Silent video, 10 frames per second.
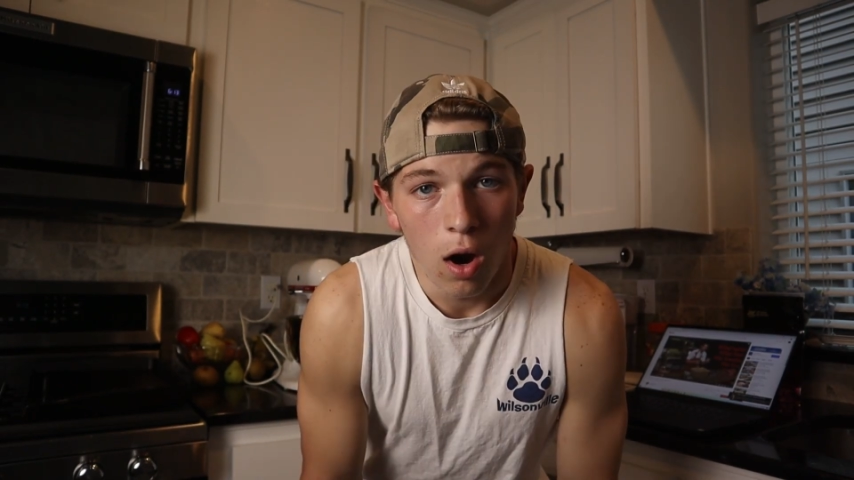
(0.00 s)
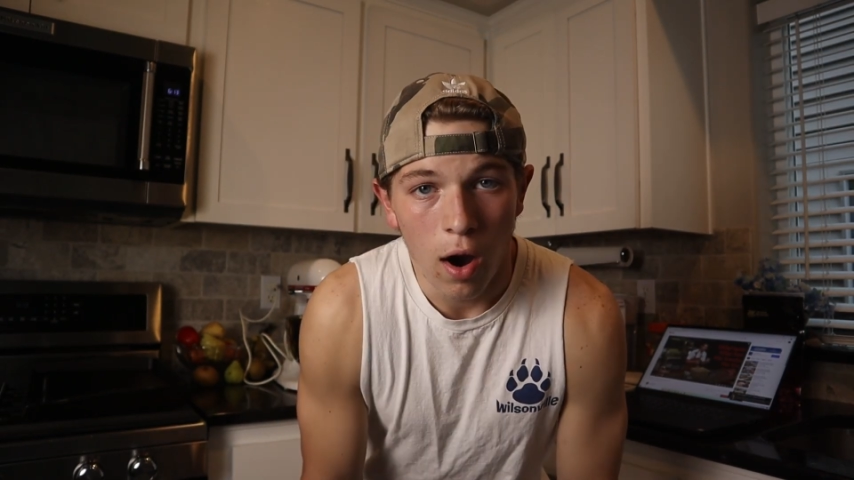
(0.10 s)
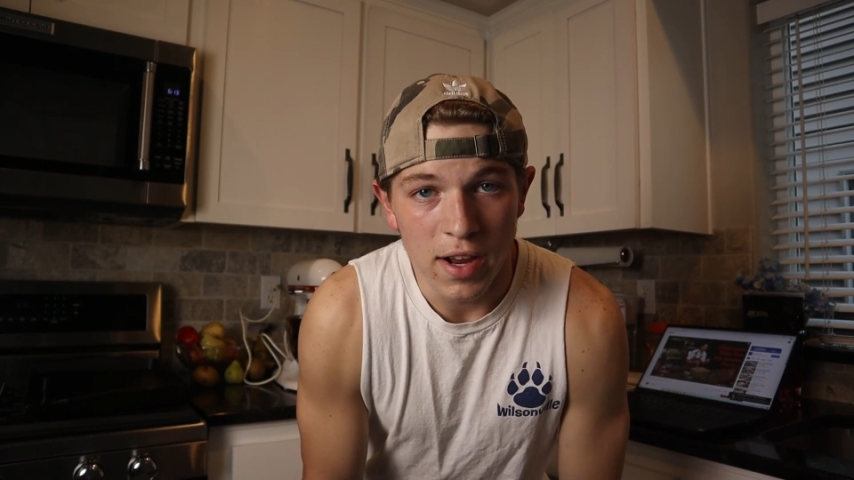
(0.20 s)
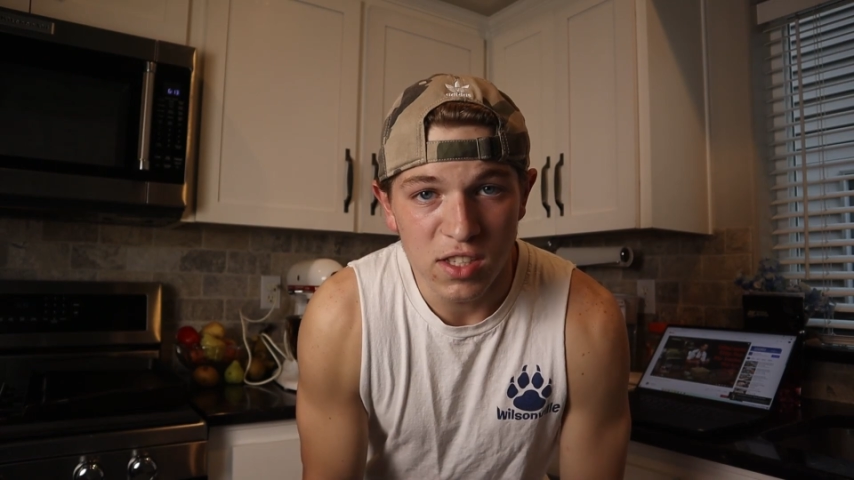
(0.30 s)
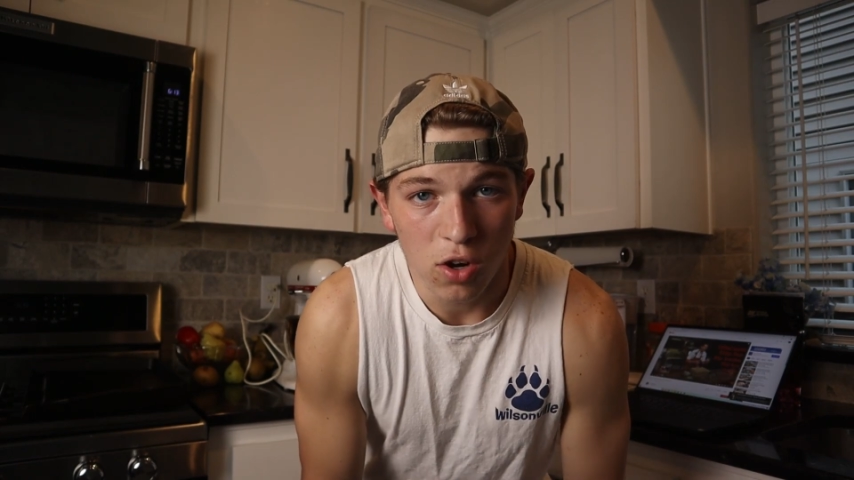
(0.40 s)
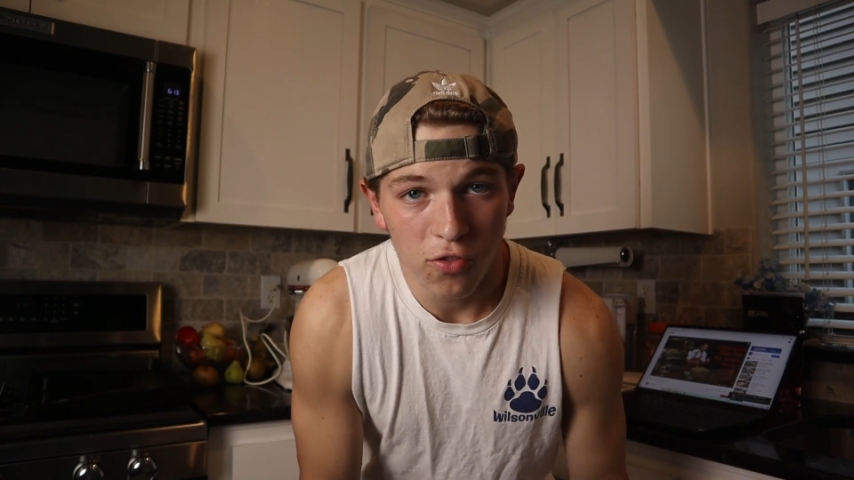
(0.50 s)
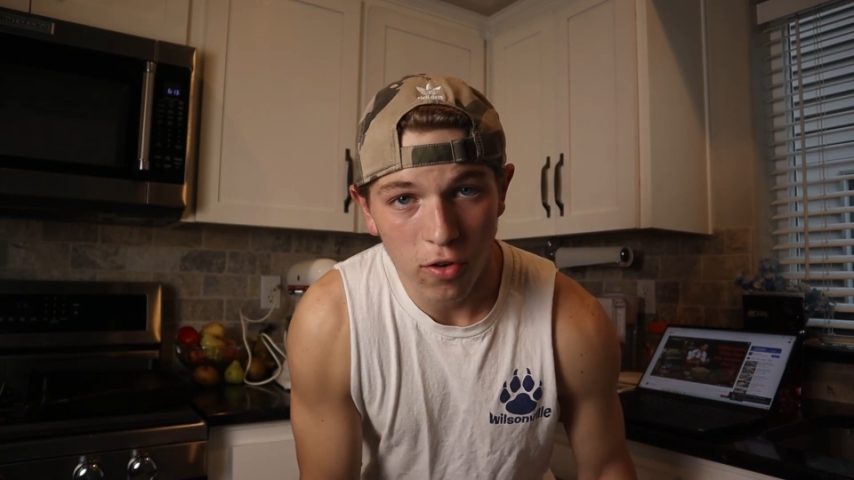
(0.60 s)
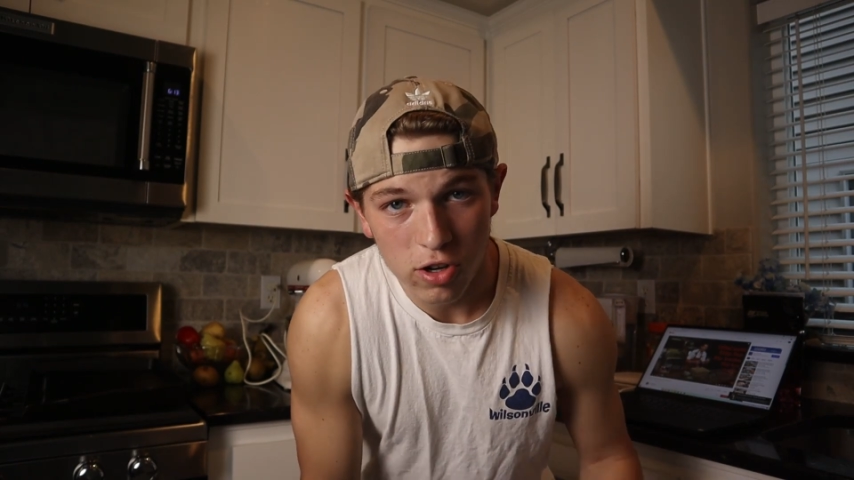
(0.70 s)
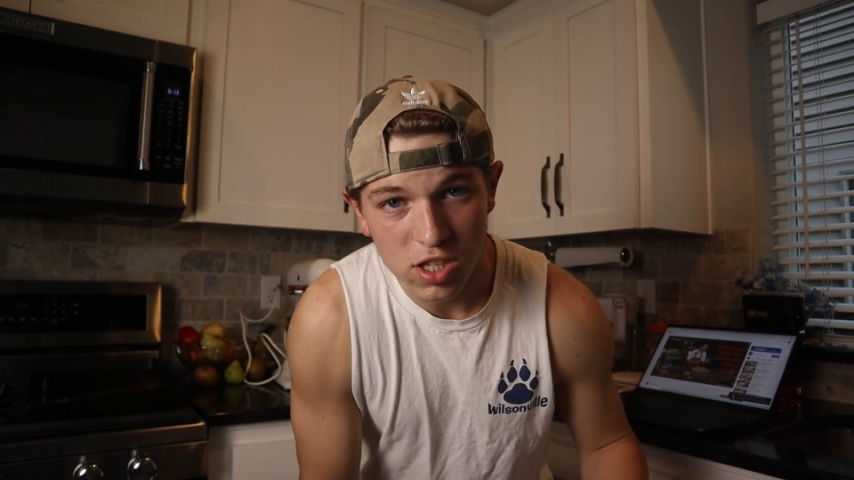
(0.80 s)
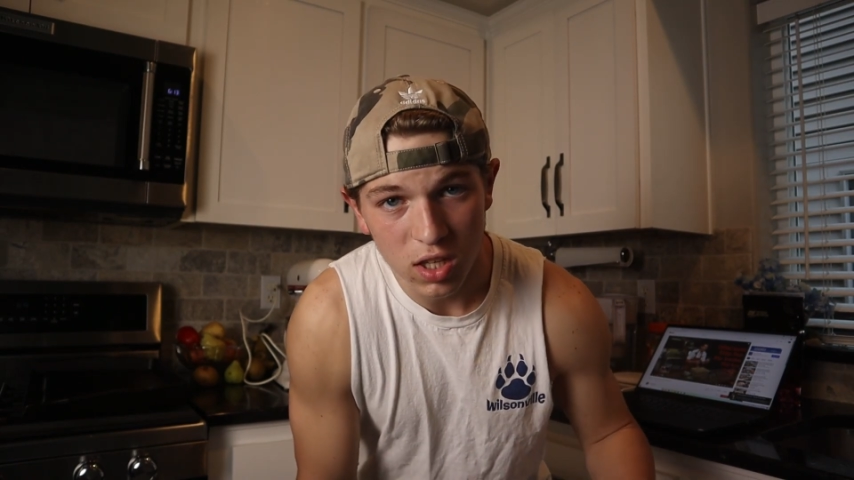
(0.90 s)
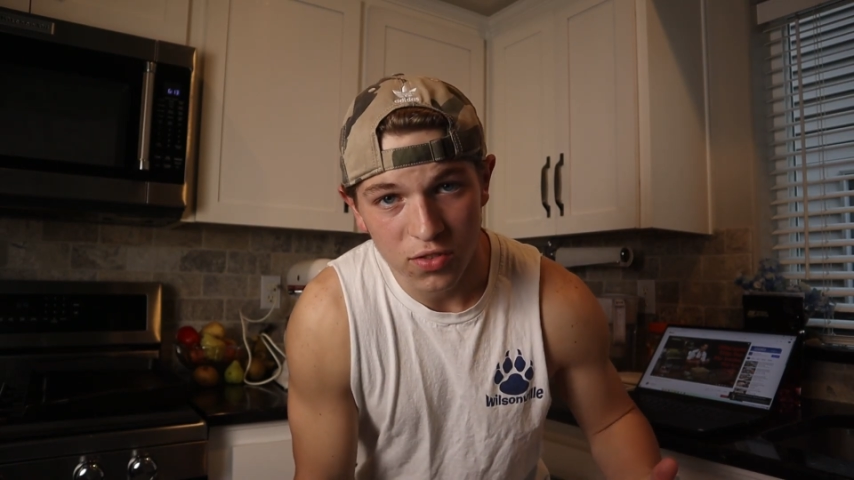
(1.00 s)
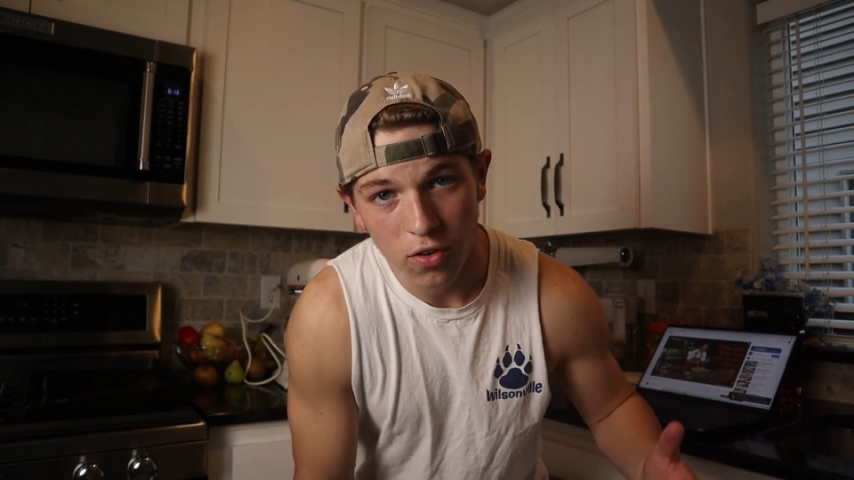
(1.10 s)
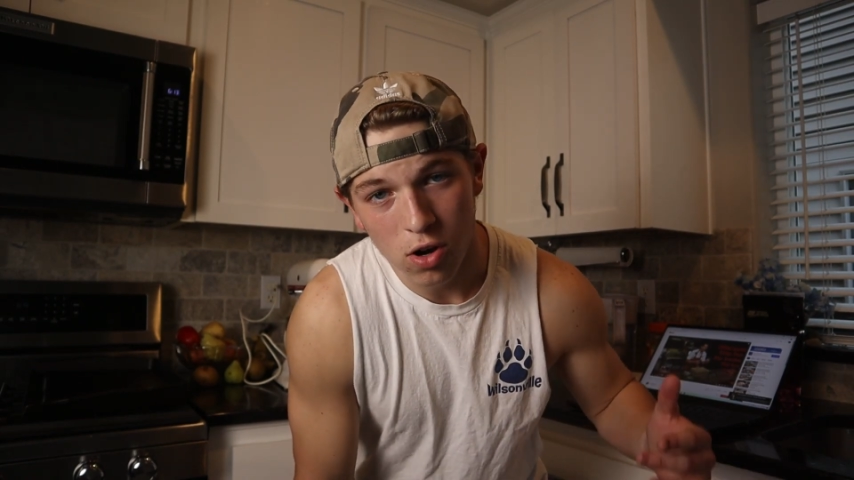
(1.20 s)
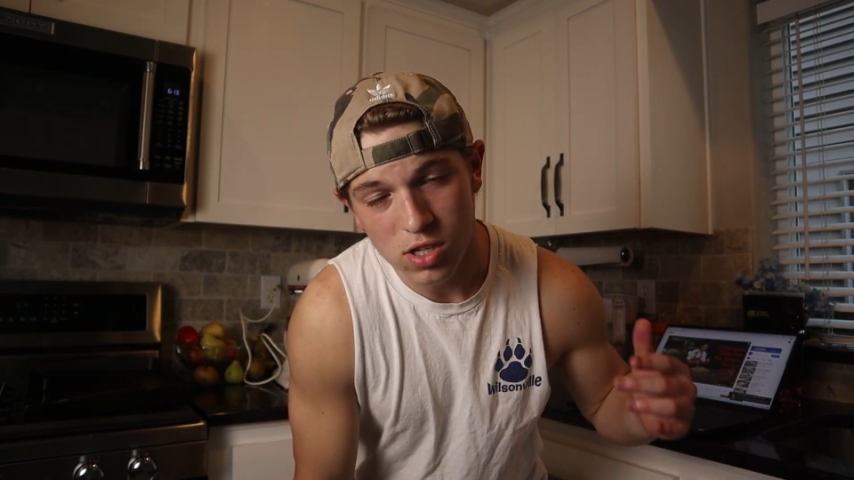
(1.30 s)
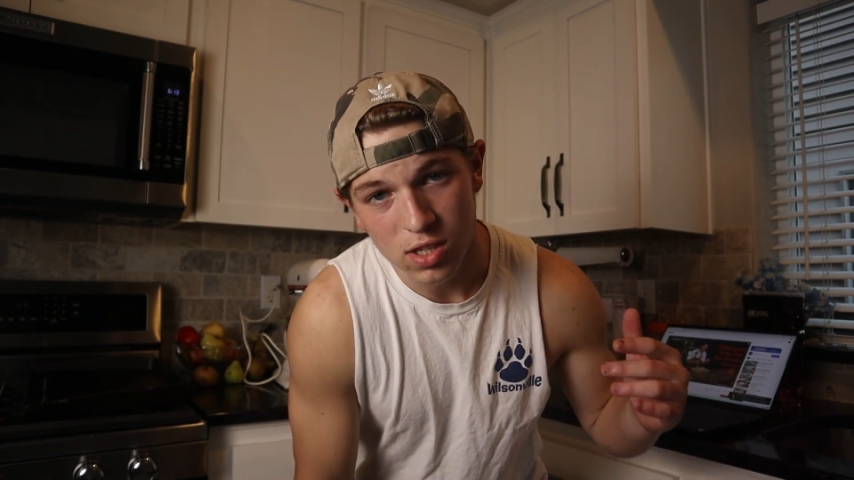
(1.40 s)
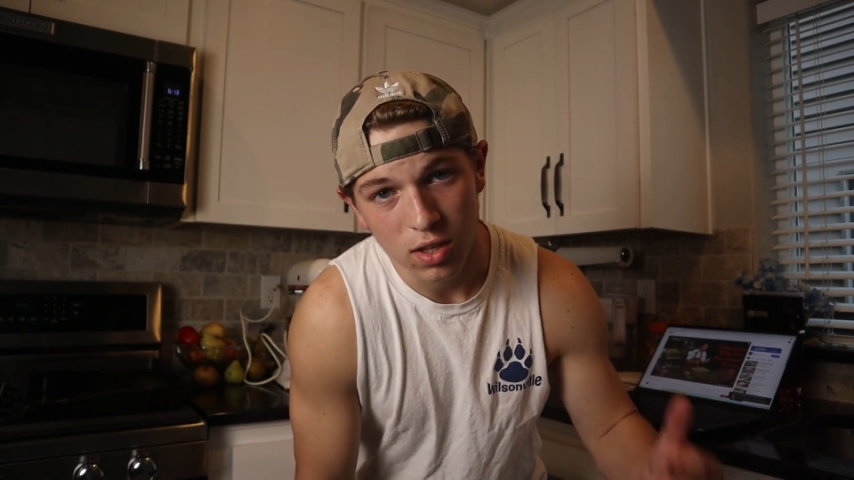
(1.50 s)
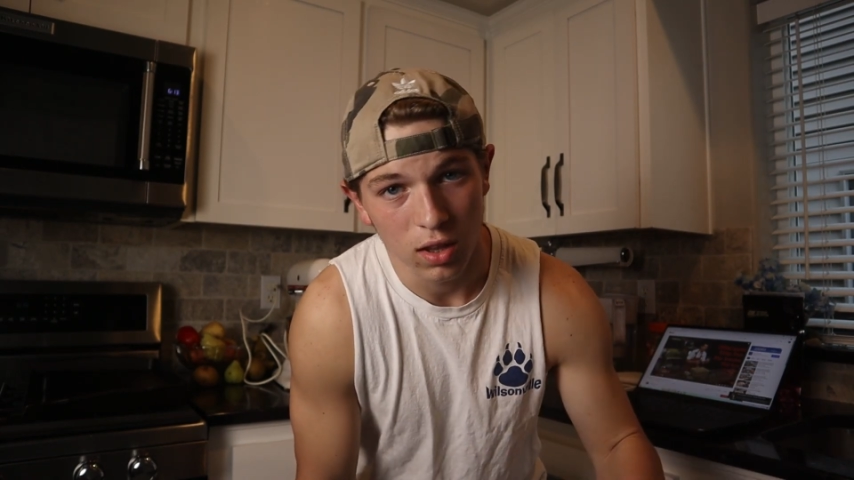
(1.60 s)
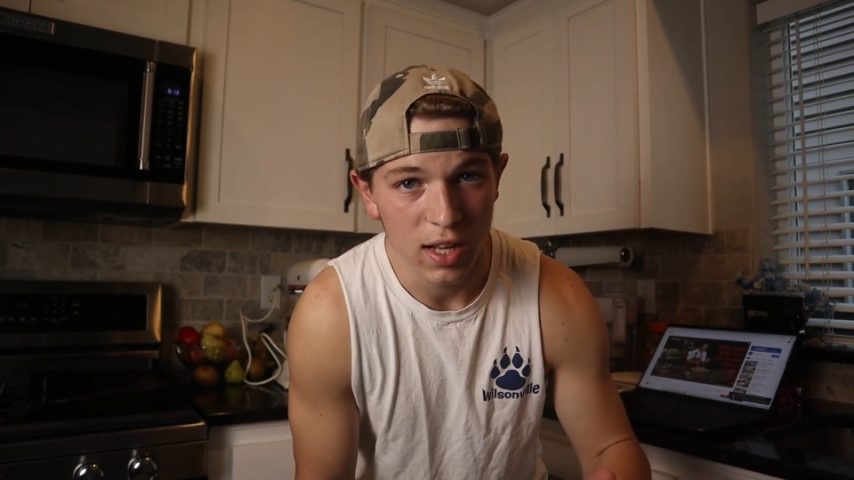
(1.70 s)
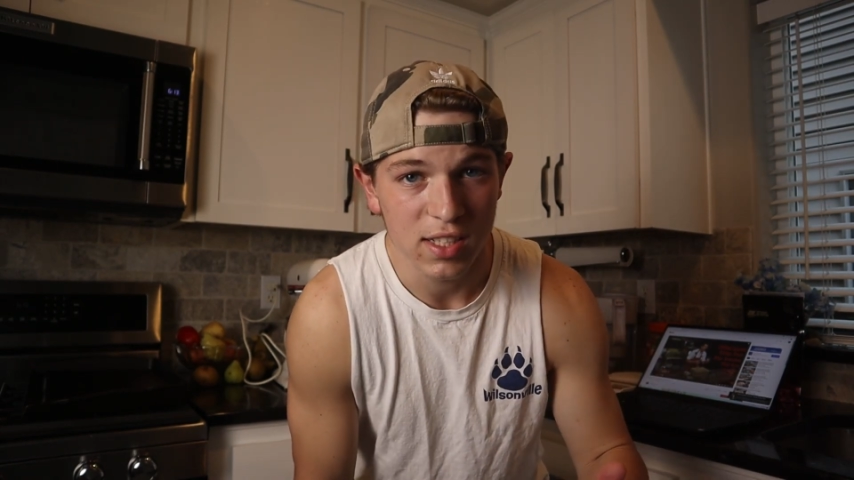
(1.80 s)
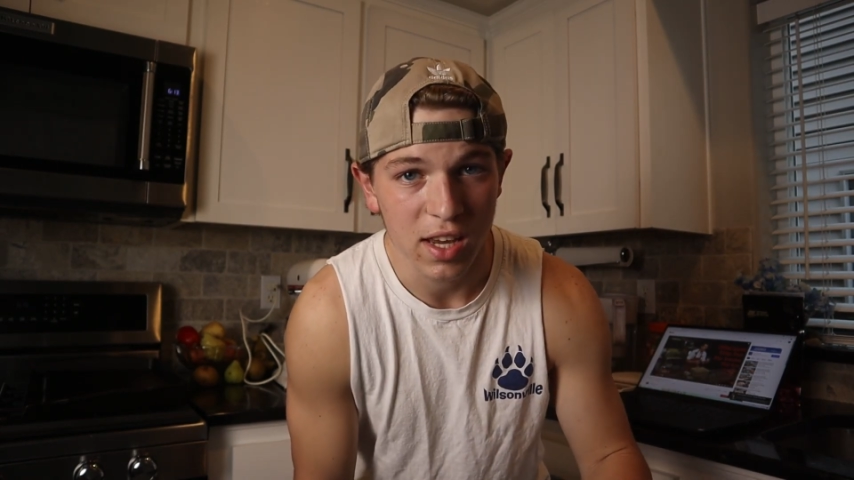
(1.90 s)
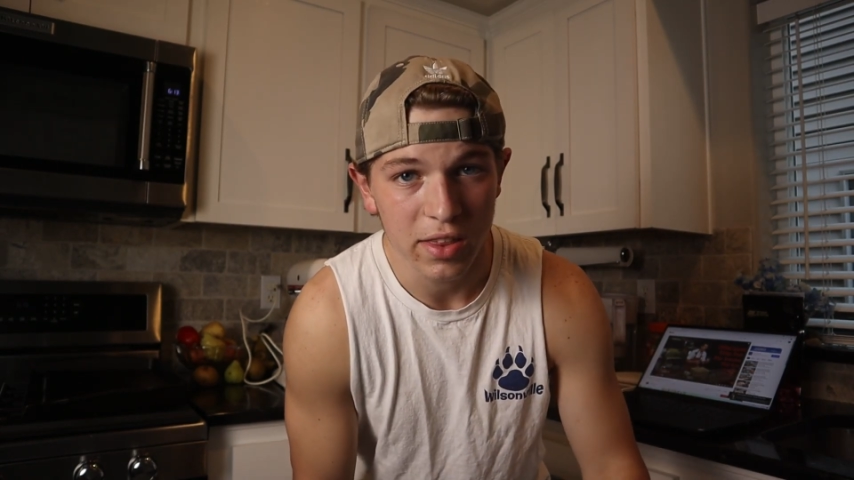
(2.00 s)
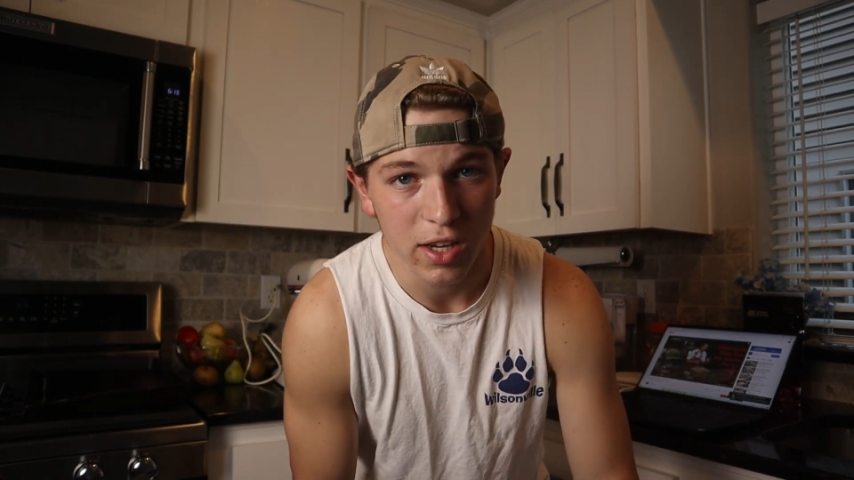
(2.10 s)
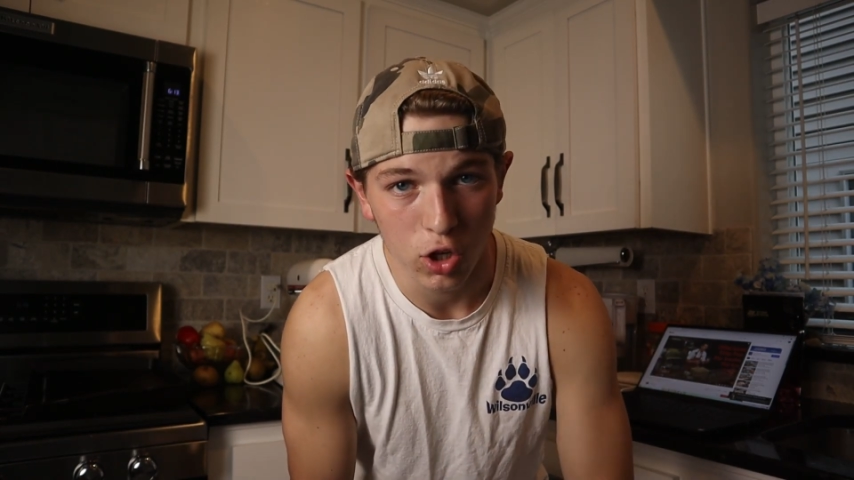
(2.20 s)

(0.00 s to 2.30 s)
Alright, so first things first, let's get the